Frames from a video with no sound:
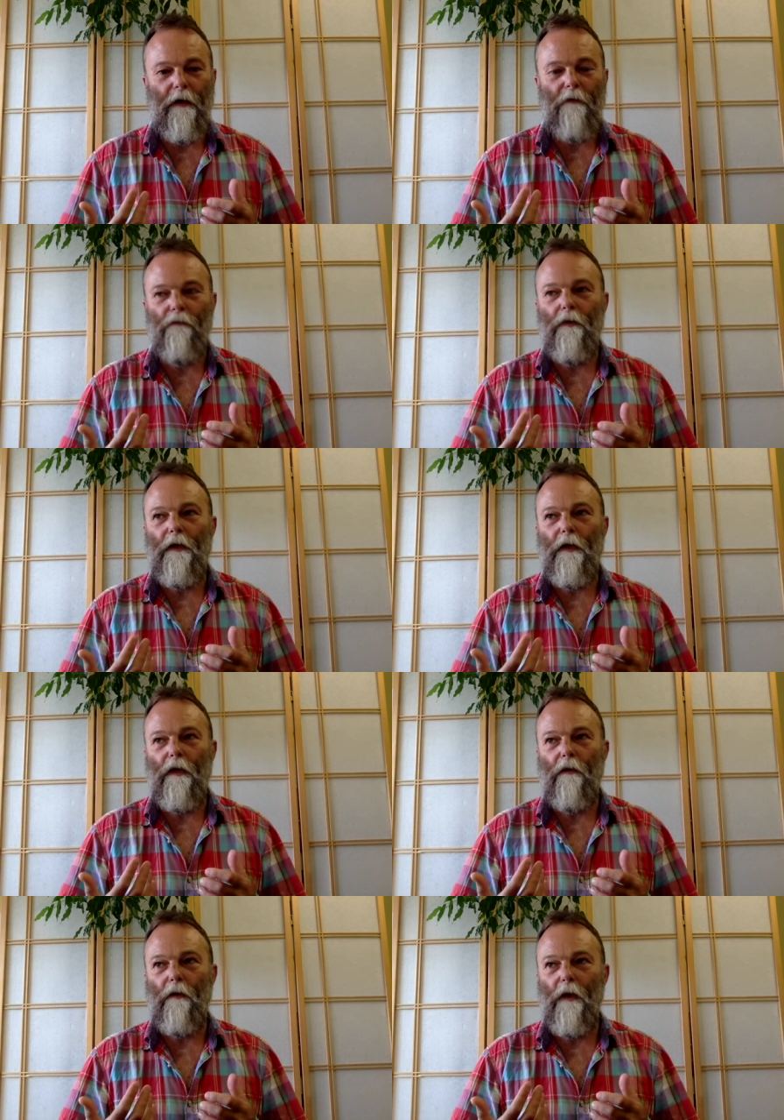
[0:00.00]
really
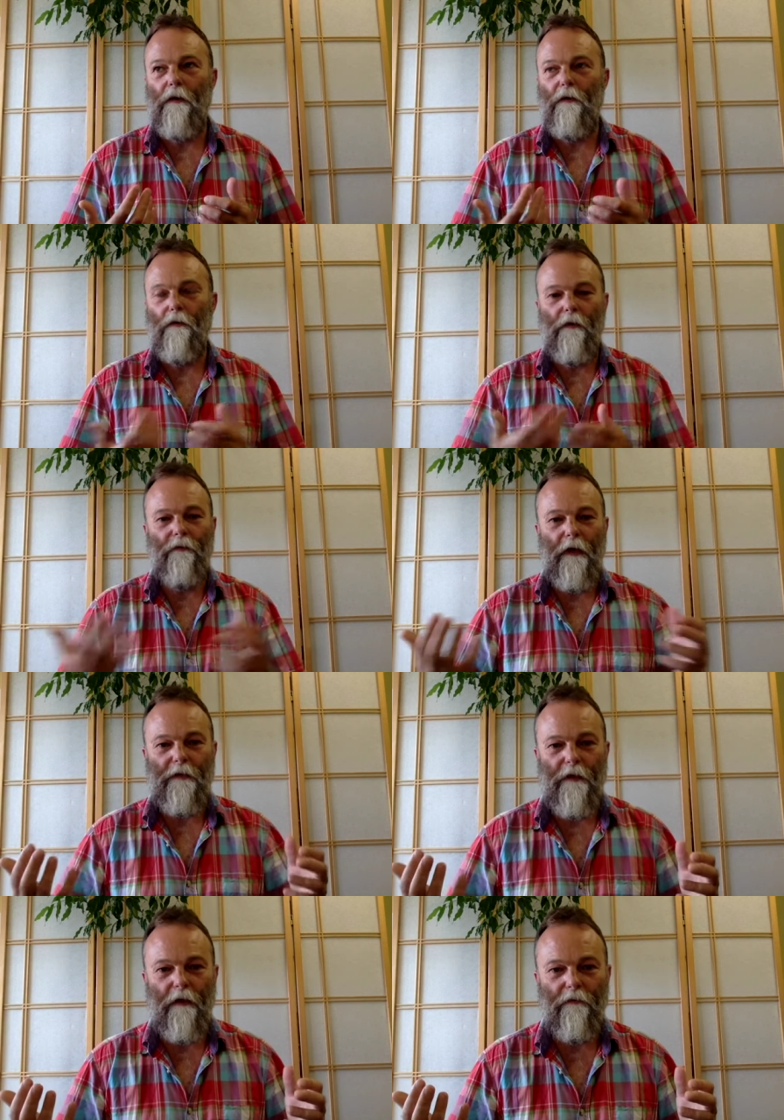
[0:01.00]
quite horrific
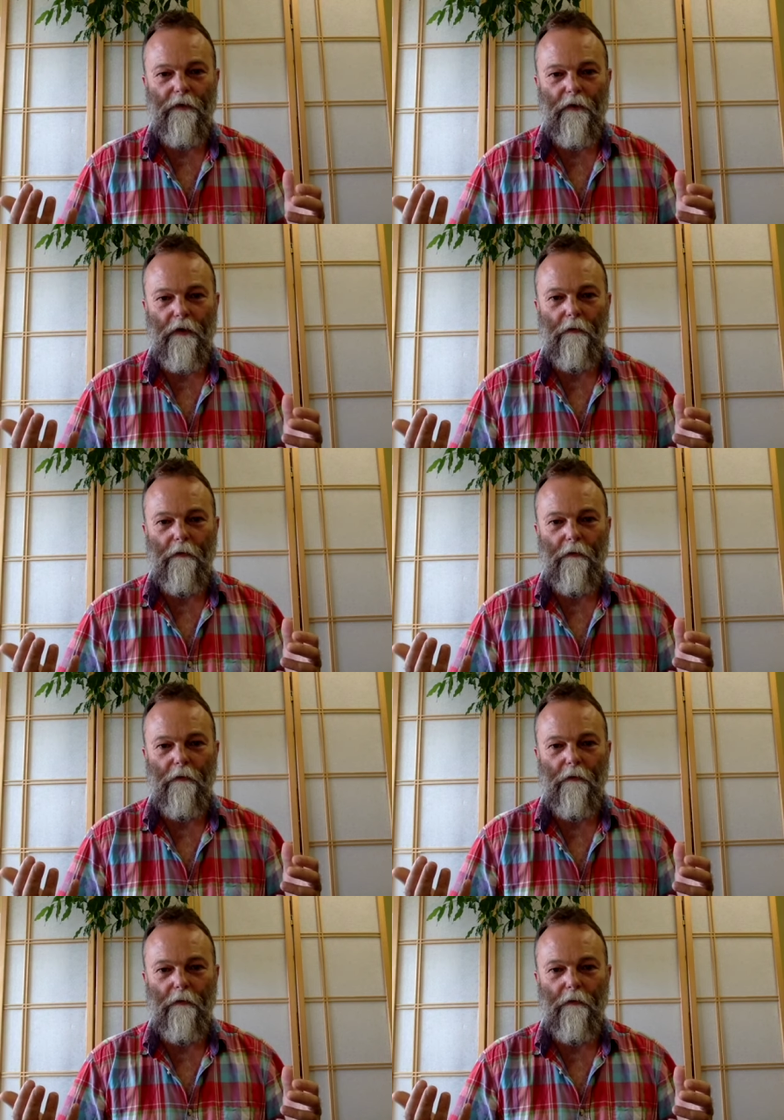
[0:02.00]
stuff, sugar.